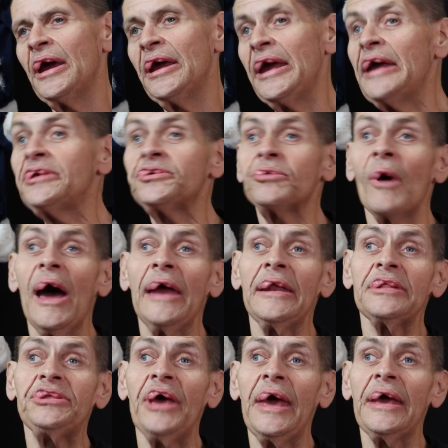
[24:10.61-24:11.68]
he's trying
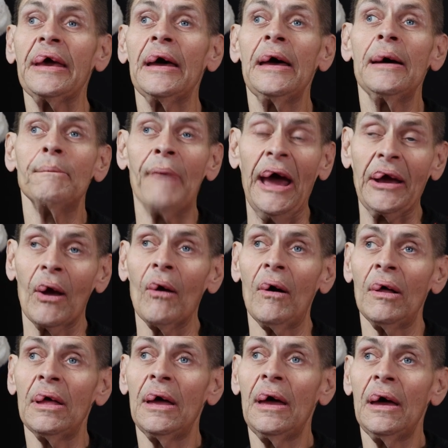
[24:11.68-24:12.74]
to take my
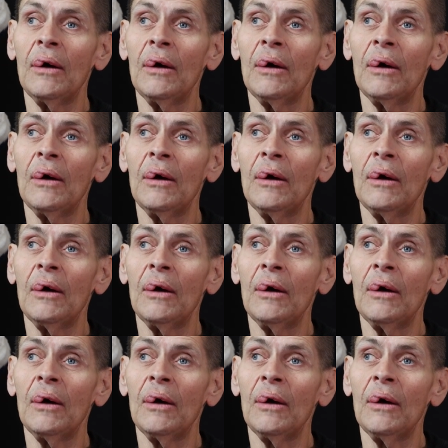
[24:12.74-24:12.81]
girl,